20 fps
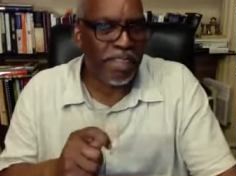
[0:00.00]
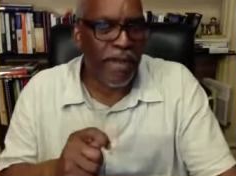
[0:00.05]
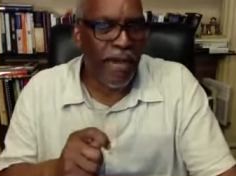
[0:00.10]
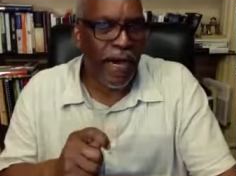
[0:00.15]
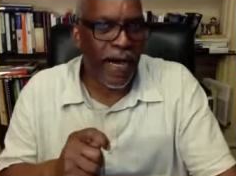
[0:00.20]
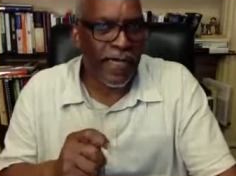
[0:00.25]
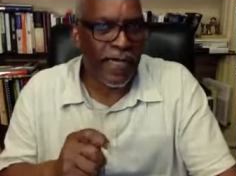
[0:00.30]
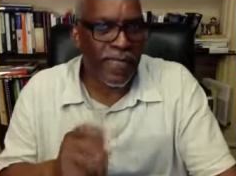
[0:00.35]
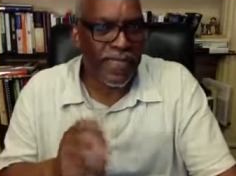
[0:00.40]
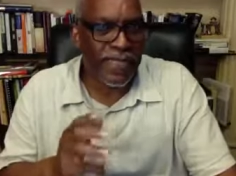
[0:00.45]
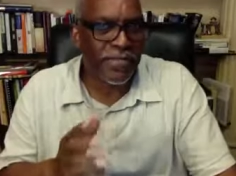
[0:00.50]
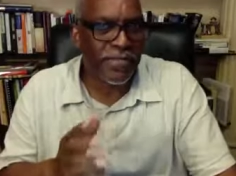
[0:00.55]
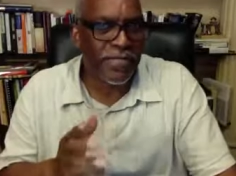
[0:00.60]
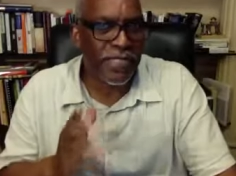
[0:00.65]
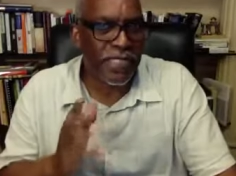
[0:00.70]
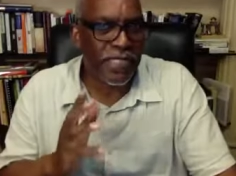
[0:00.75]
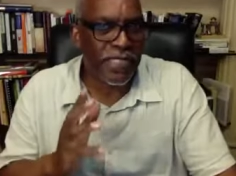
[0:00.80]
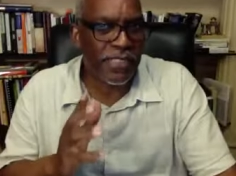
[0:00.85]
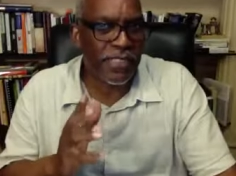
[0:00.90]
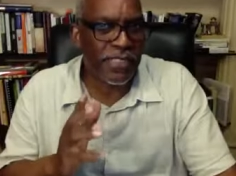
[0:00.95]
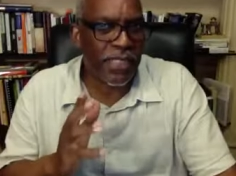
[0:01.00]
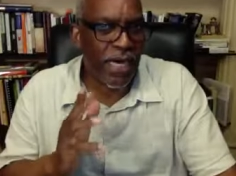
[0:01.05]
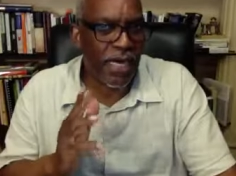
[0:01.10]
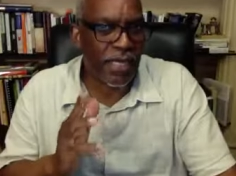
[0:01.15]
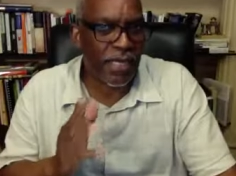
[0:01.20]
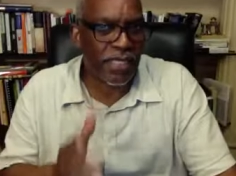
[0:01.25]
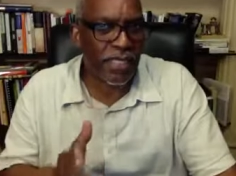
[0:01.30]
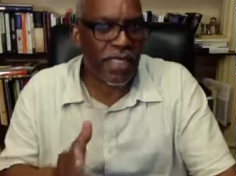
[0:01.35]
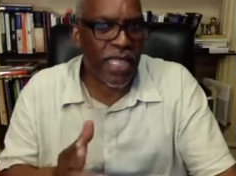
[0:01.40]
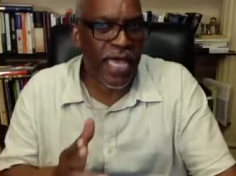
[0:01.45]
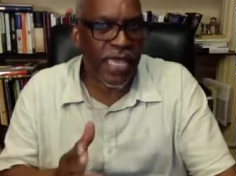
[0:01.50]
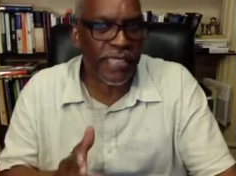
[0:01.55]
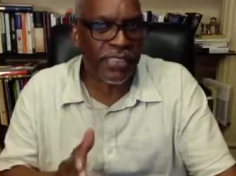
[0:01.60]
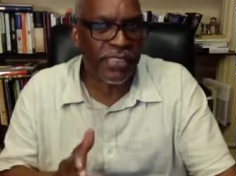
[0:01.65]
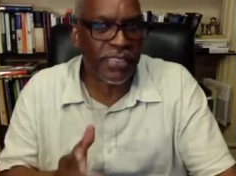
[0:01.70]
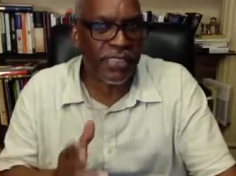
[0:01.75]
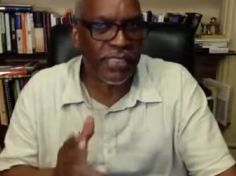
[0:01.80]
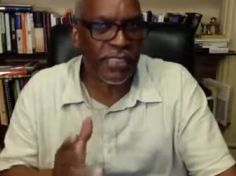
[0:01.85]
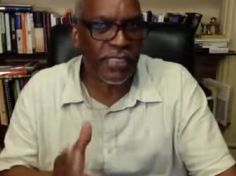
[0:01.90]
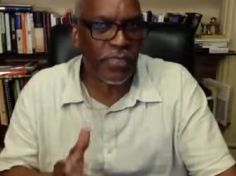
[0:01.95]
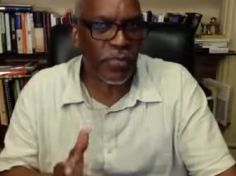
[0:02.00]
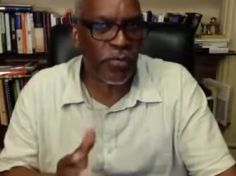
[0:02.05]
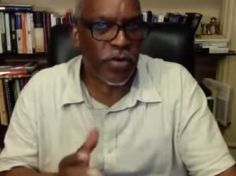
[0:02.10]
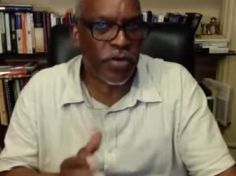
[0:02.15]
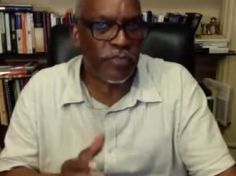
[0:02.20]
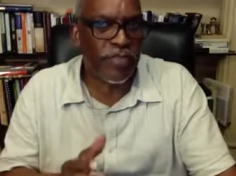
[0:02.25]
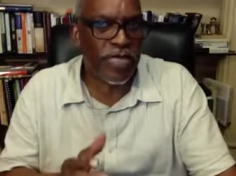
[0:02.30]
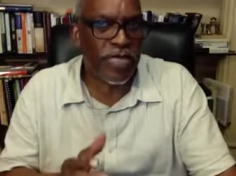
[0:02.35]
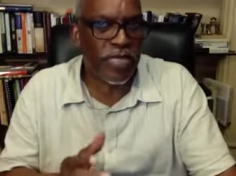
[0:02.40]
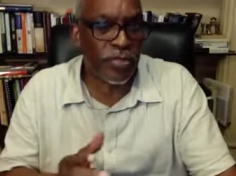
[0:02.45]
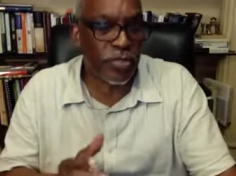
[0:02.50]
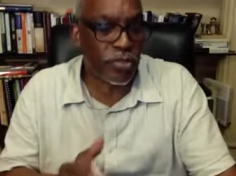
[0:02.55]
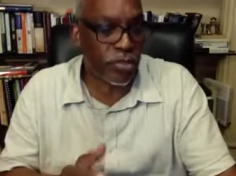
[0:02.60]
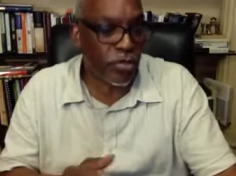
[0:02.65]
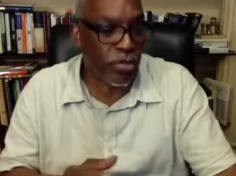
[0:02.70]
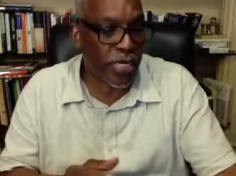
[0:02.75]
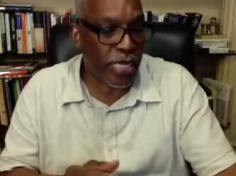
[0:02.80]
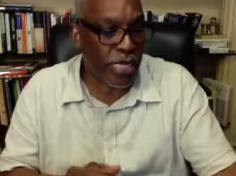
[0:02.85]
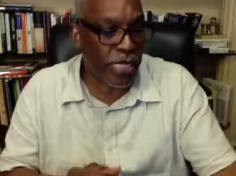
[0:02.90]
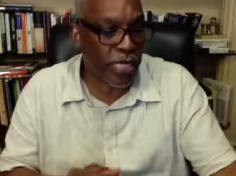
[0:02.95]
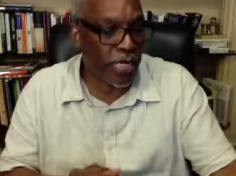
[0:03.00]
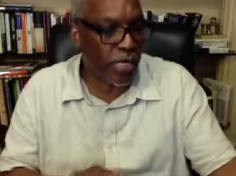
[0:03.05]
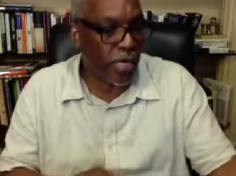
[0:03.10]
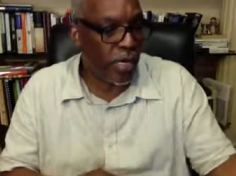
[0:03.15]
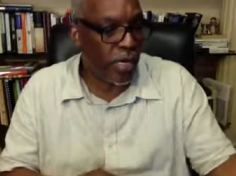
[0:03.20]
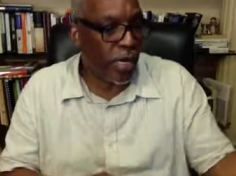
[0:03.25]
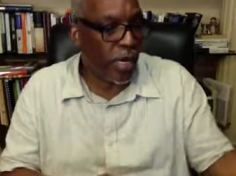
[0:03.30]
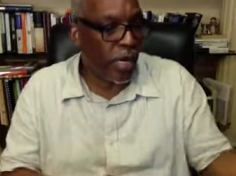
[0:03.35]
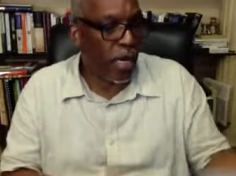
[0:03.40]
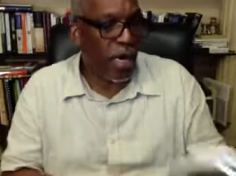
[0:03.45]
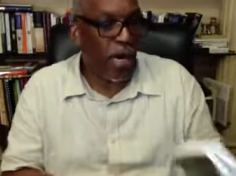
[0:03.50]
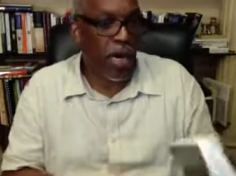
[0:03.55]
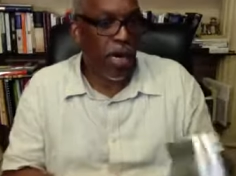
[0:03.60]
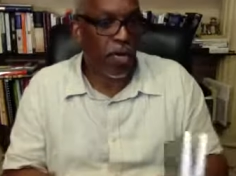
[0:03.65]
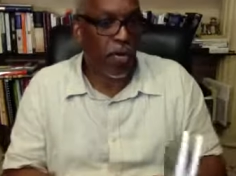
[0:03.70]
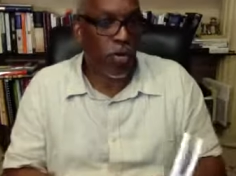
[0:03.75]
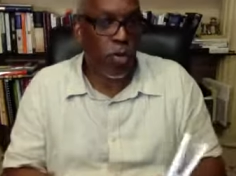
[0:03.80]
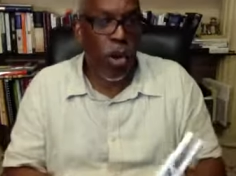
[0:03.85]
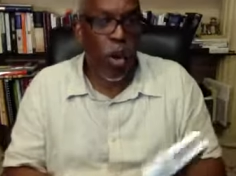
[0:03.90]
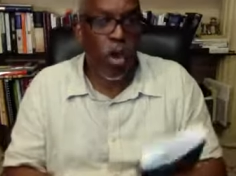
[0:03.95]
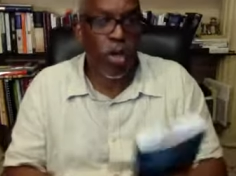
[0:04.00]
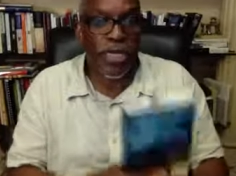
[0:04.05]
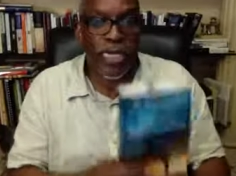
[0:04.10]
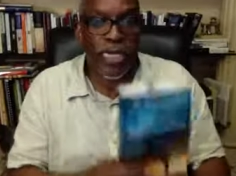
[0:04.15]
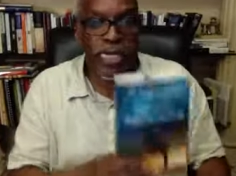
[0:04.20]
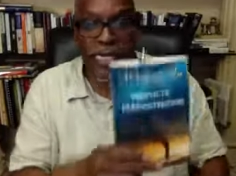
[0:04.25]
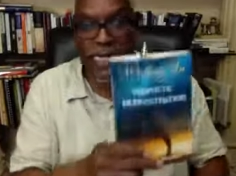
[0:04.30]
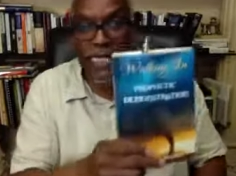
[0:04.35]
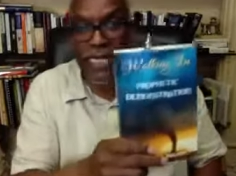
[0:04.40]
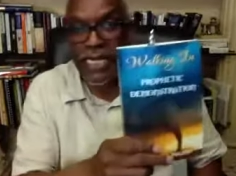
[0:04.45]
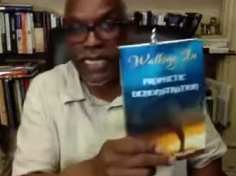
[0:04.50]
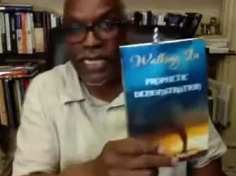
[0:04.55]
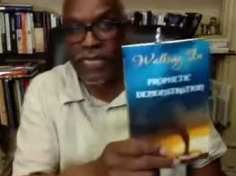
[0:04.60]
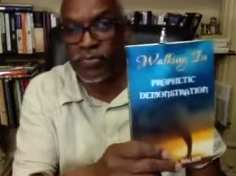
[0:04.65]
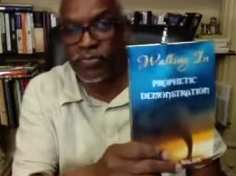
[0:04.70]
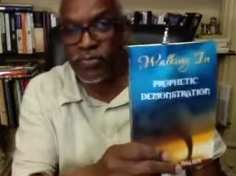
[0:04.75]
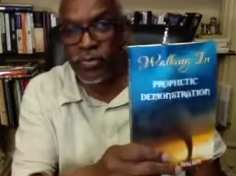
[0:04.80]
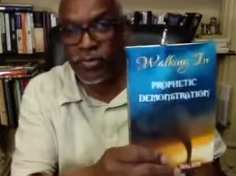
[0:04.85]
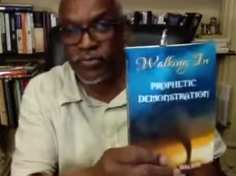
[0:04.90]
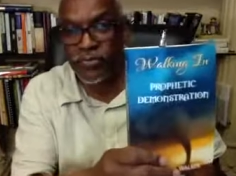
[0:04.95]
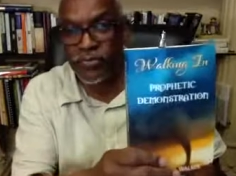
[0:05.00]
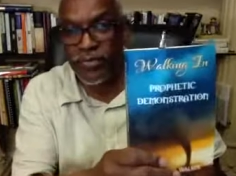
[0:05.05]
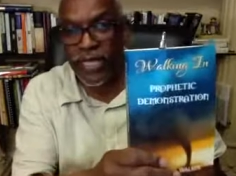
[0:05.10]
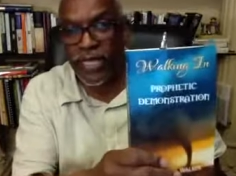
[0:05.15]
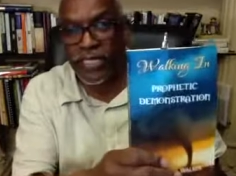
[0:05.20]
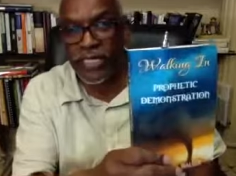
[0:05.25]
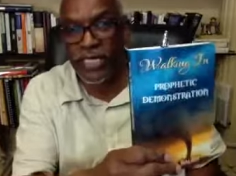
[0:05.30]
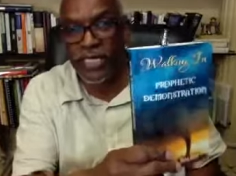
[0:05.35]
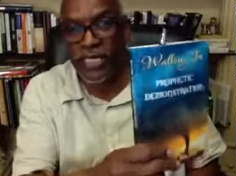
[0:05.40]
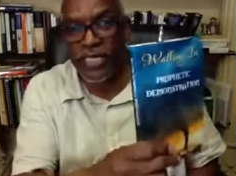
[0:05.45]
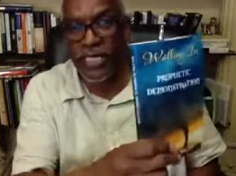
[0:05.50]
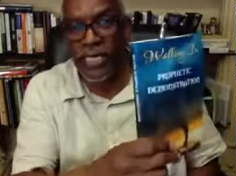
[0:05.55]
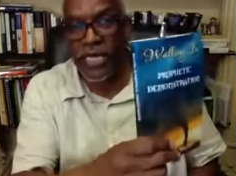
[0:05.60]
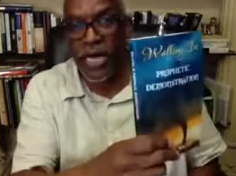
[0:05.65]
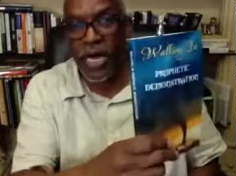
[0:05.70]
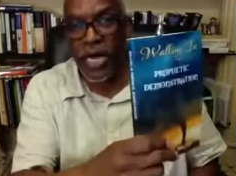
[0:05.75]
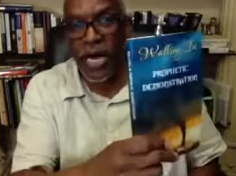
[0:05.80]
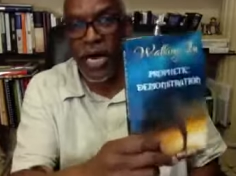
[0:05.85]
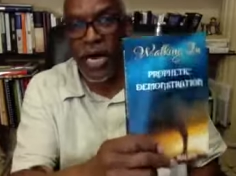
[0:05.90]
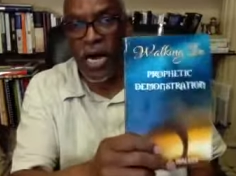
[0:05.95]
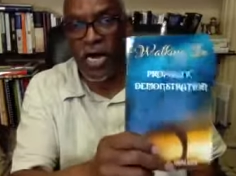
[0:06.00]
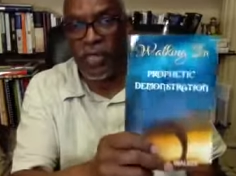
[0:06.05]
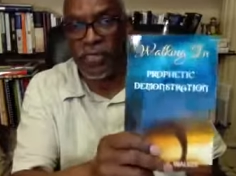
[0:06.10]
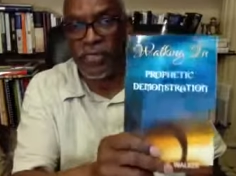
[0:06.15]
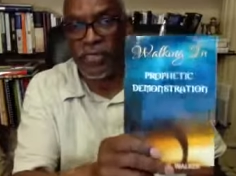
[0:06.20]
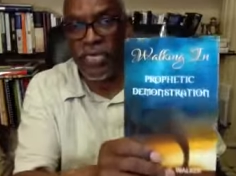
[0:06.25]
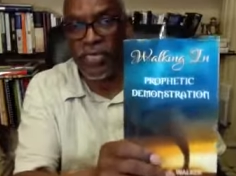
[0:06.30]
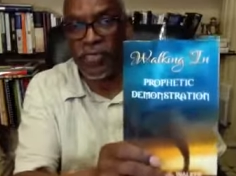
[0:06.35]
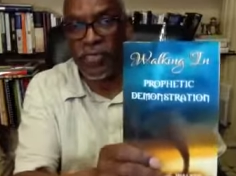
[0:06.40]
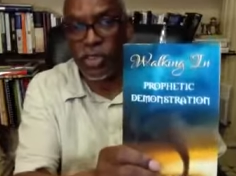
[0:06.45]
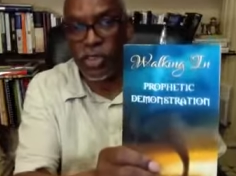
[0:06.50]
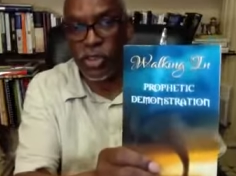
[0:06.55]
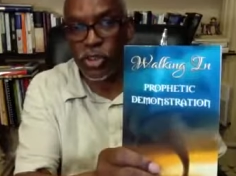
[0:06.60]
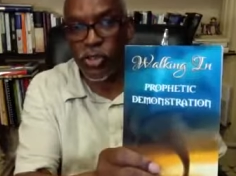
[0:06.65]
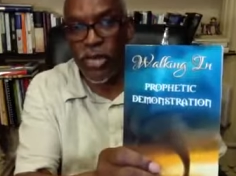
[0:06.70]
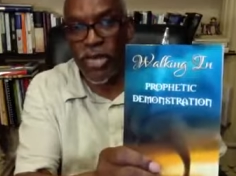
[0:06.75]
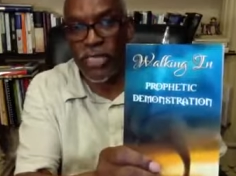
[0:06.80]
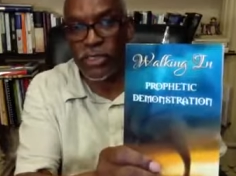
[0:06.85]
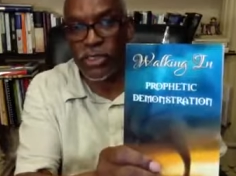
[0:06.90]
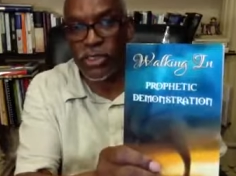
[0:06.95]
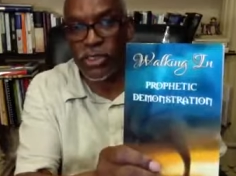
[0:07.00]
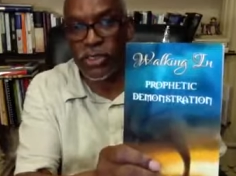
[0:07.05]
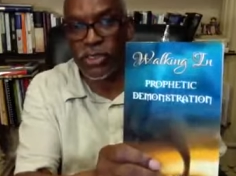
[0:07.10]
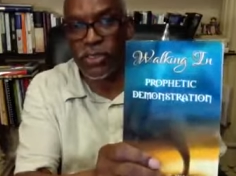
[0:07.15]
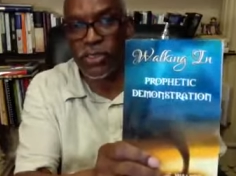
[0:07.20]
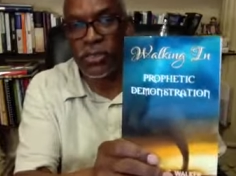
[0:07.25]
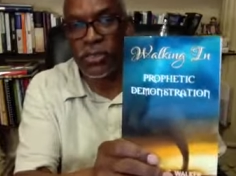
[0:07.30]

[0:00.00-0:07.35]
uh, in these uh, classes that we've been doing, uh, walking in prophetic uh, demonstration.